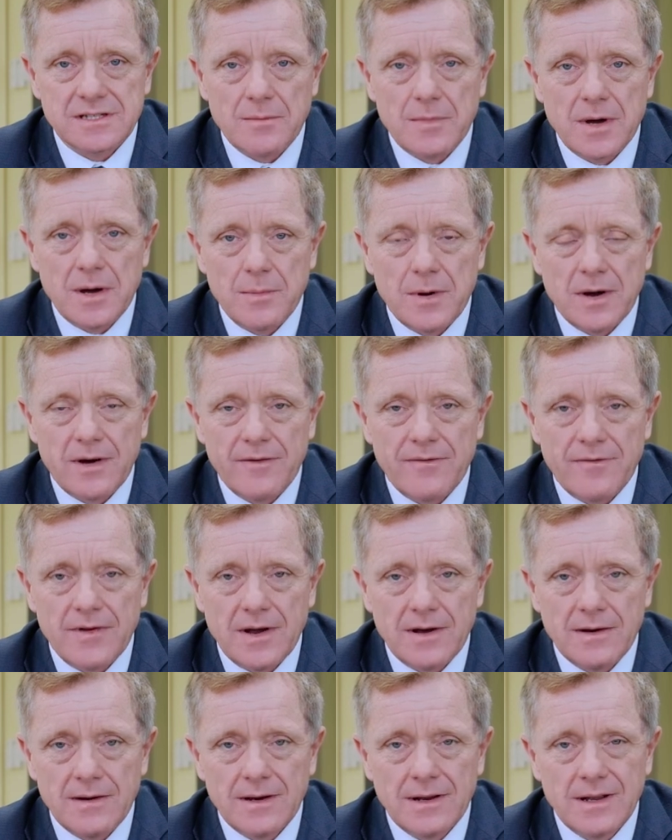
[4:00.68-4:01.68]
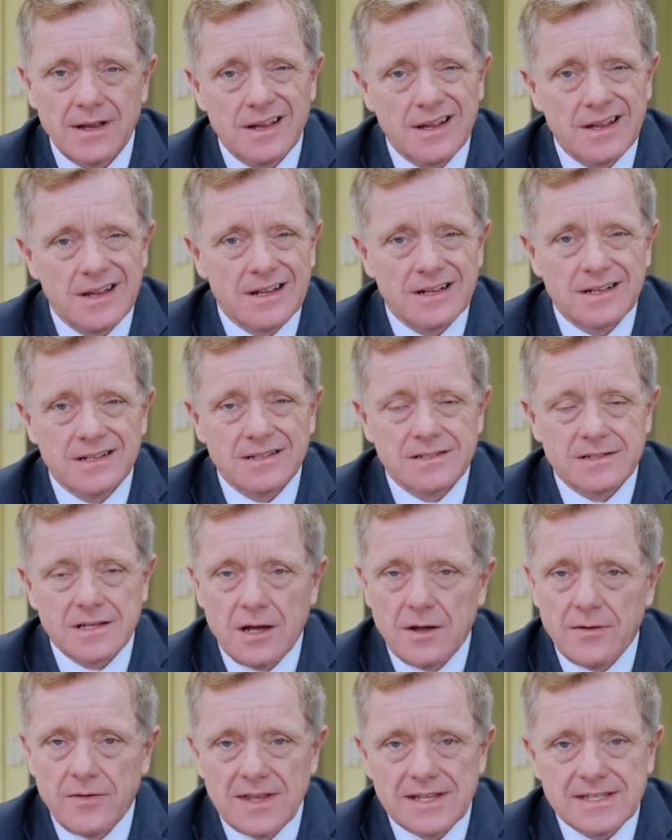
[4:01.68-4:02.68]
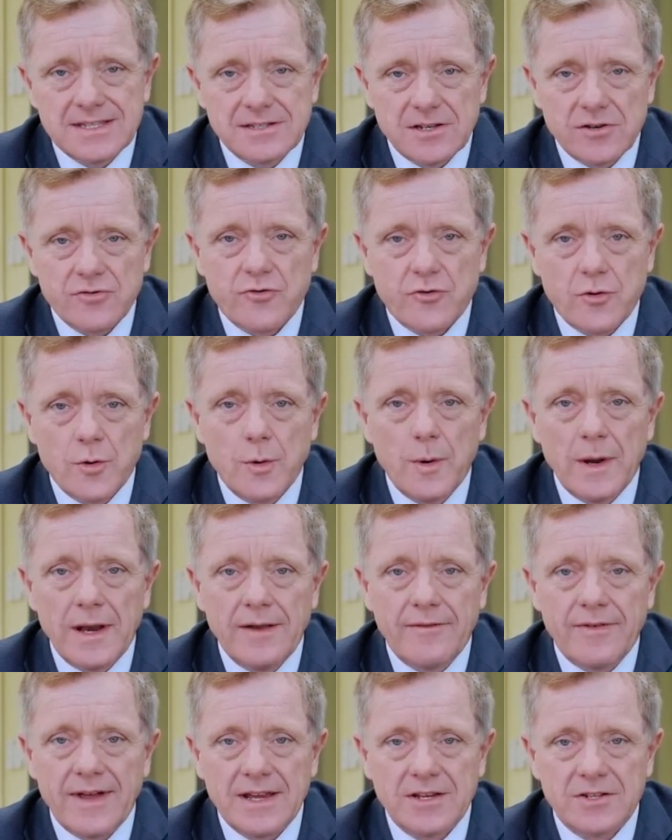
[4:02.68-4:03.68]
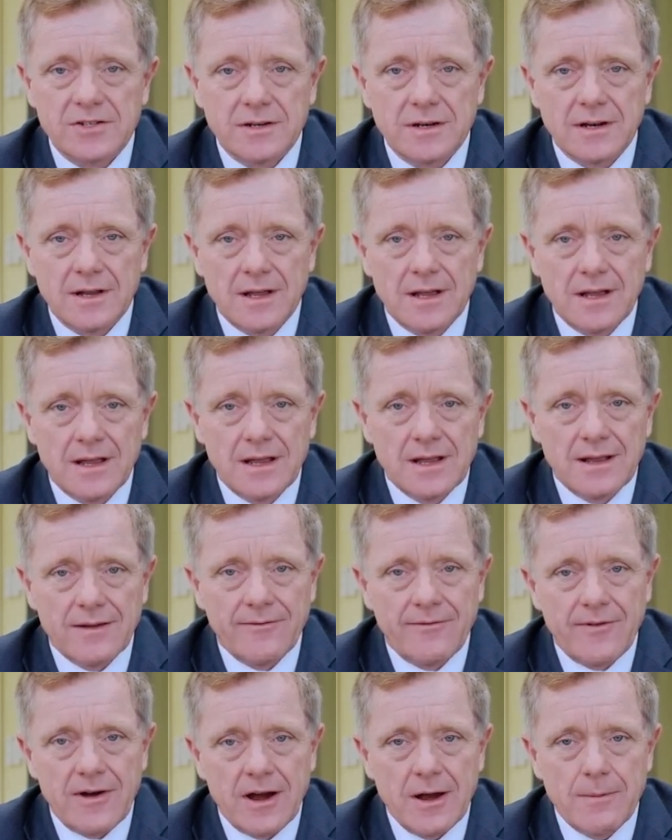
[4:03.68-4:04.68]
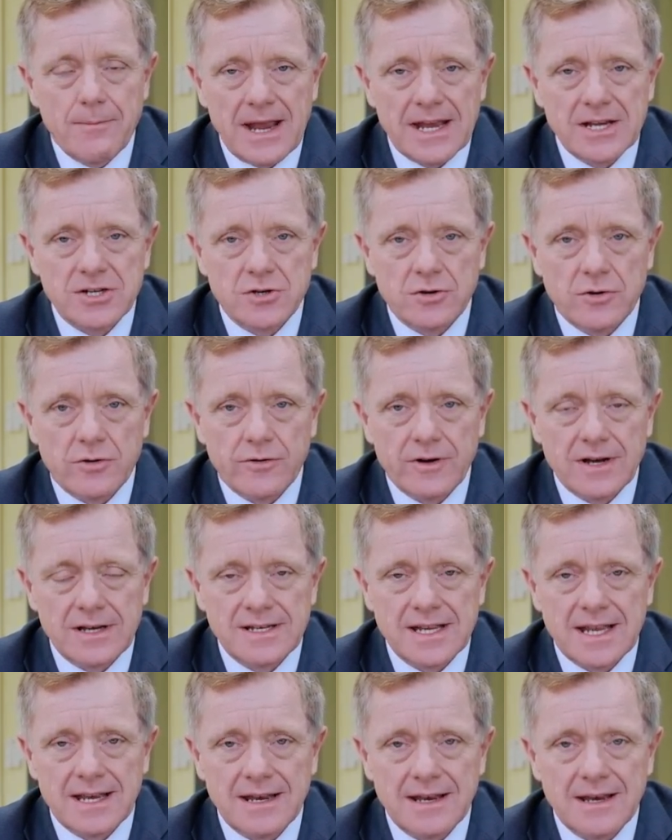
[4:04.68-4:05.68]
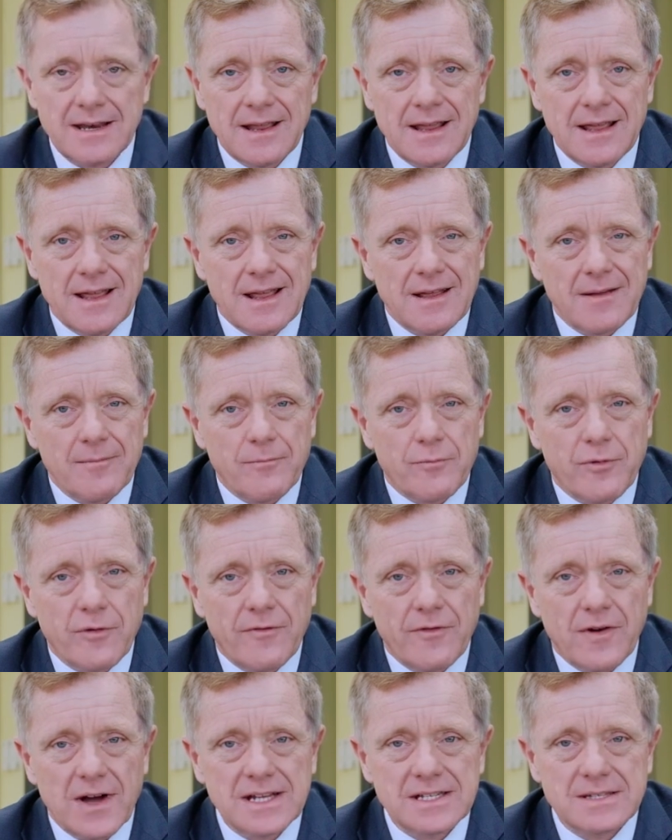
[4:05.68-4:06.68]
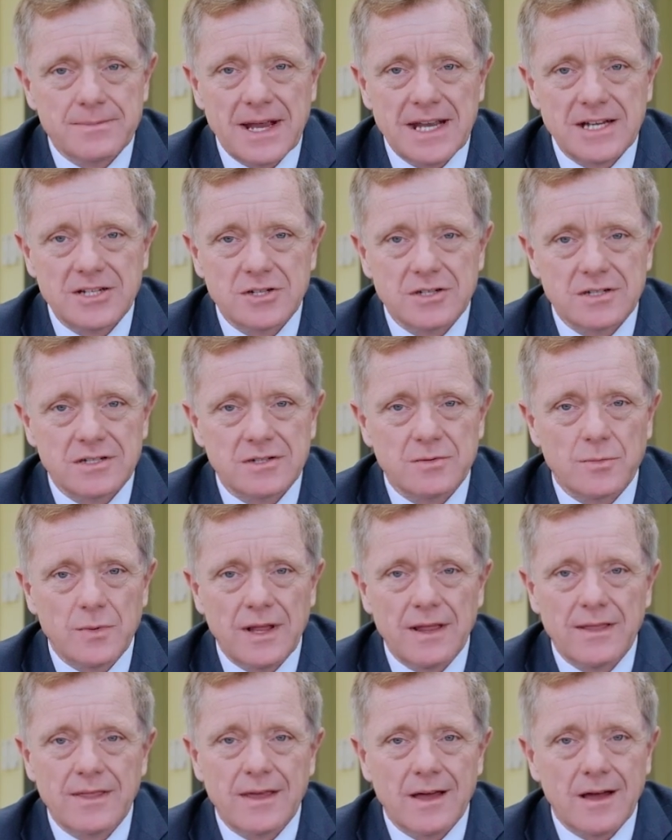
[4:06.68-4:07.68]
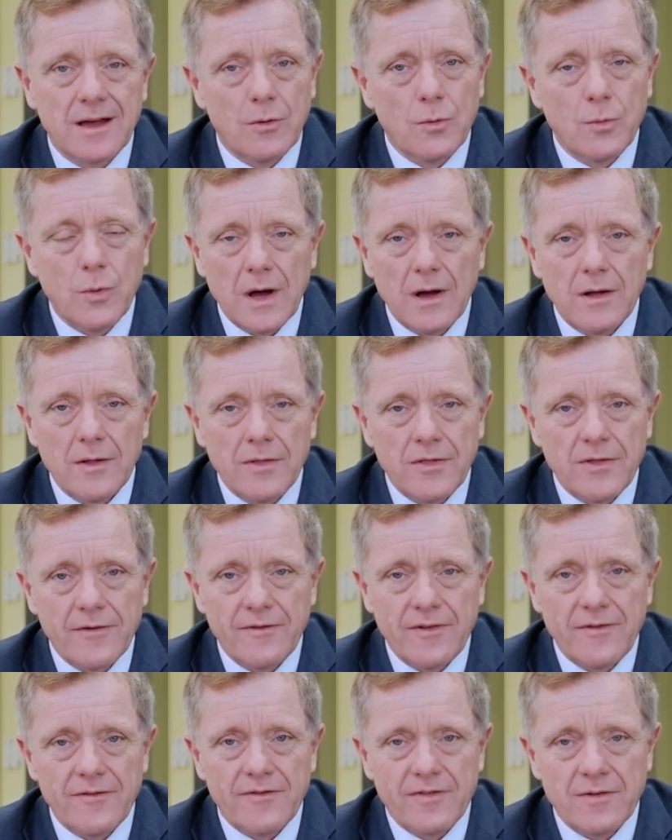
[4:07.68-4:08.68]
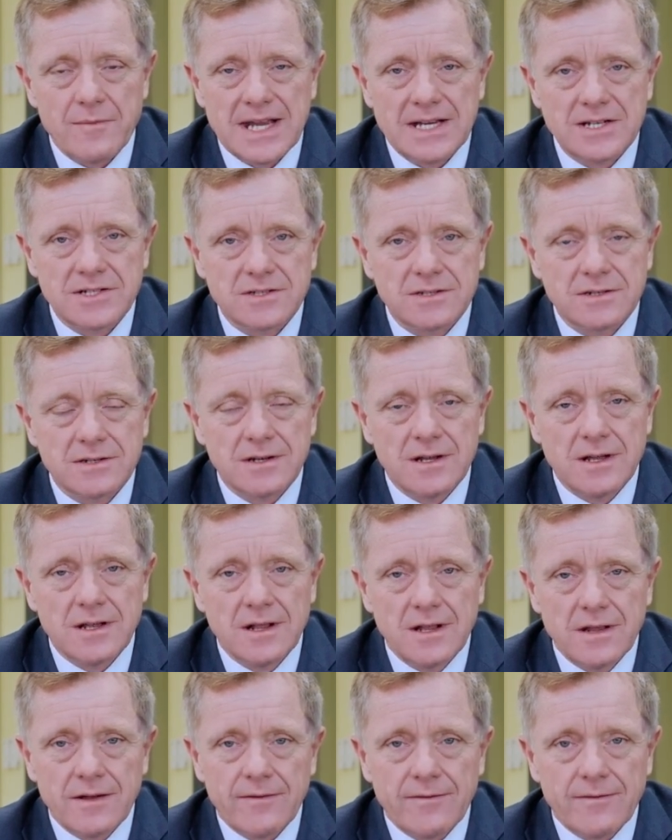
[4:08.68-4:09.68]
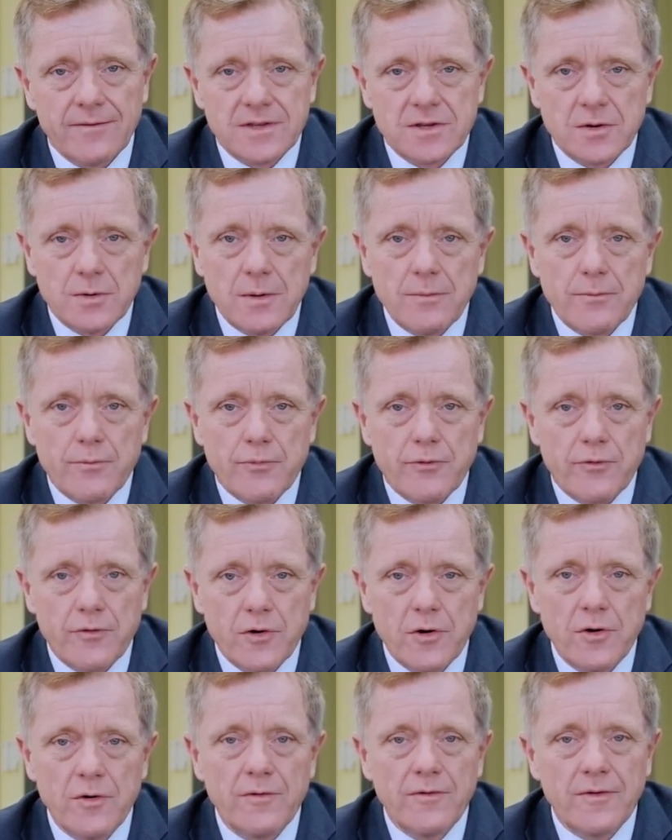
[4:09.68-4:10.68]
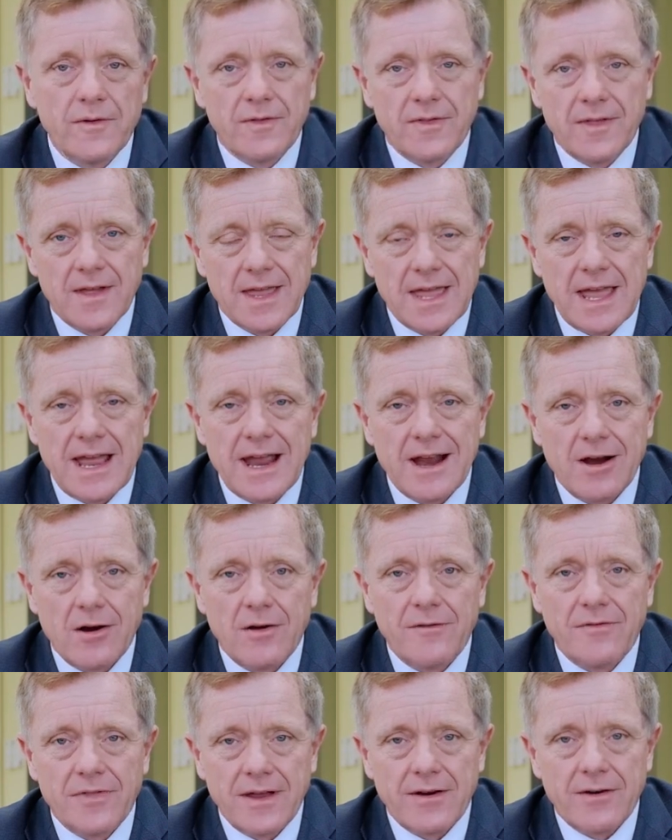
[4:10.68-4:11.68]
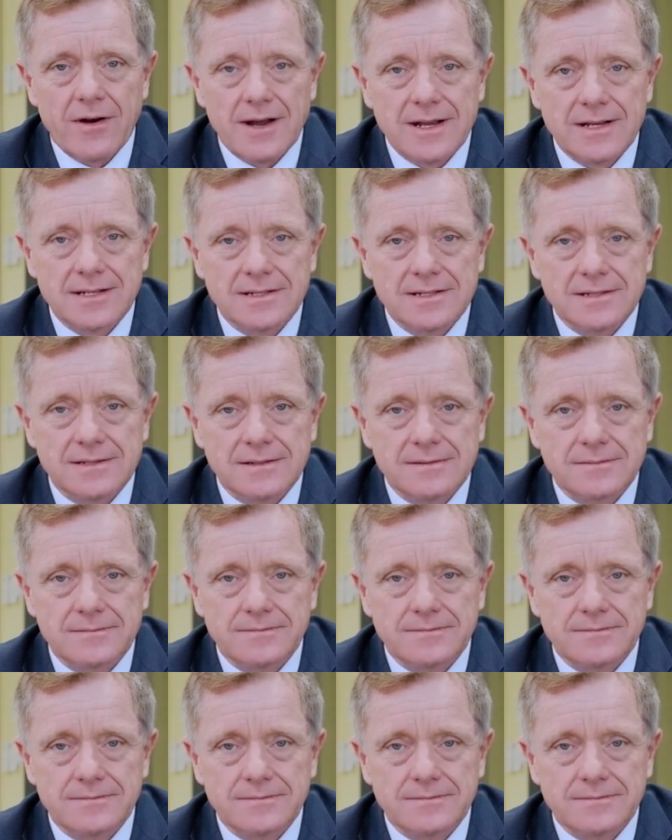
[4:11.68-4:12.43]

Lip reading: mobile phone. So this is a true innovation, very patient orientated, provides patients with a wealth of information to improve the care of their eyes.